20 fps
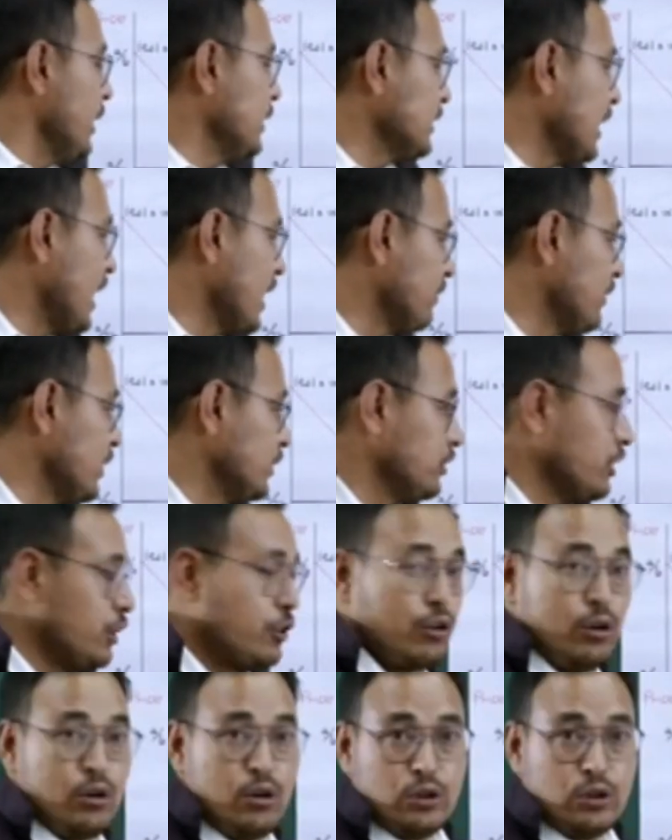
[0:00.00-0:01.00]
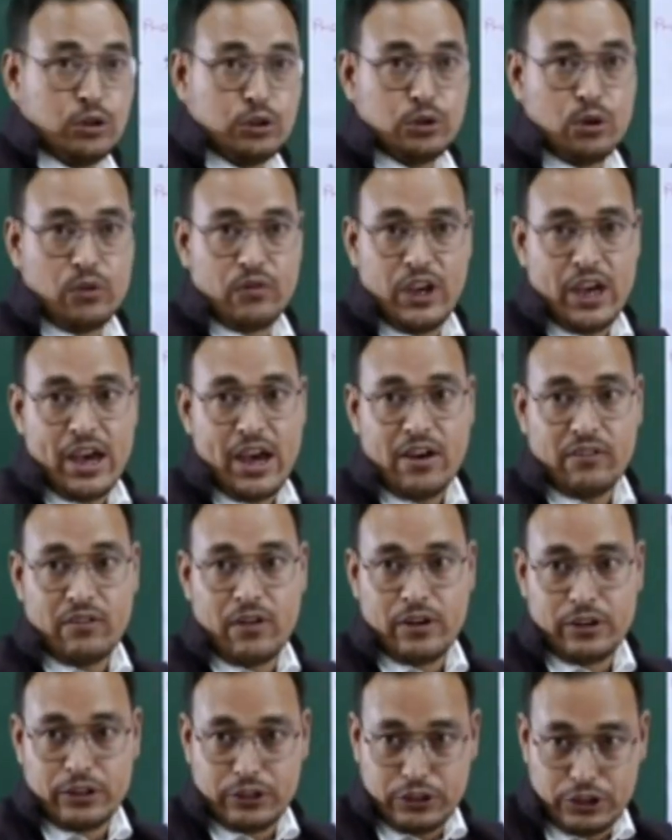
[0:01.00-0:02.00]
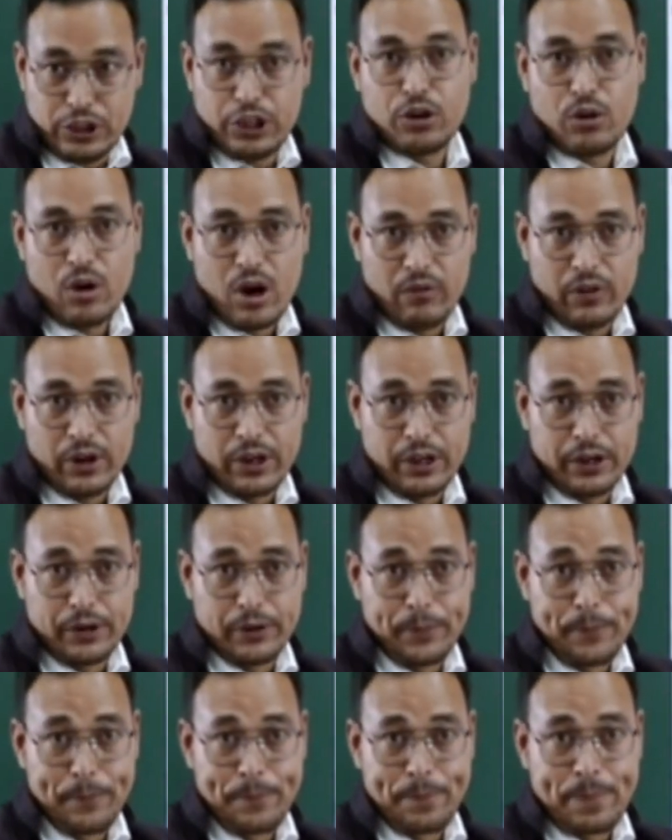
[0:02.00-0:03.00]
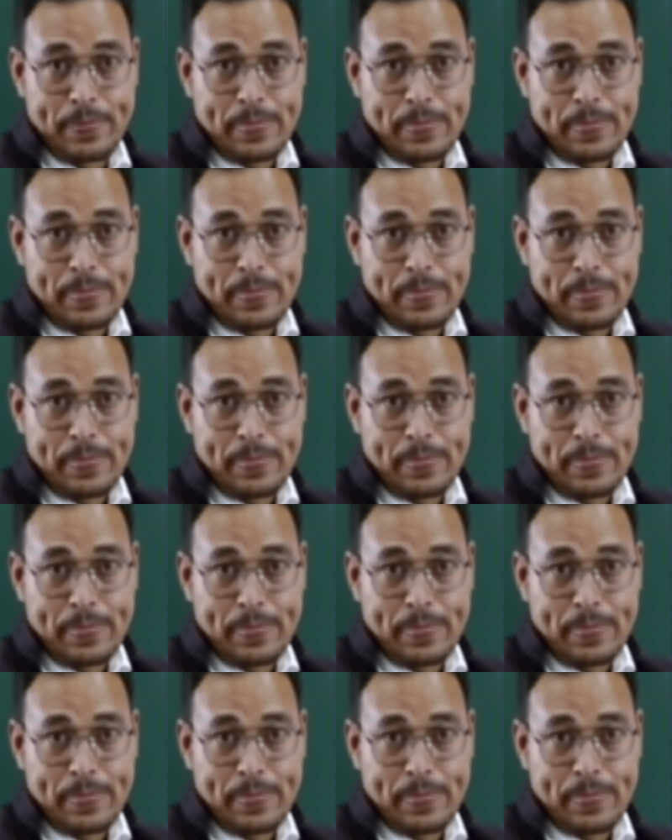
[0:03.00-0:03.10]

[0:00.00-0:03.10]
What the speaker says: is always 0. So we have 0 over here.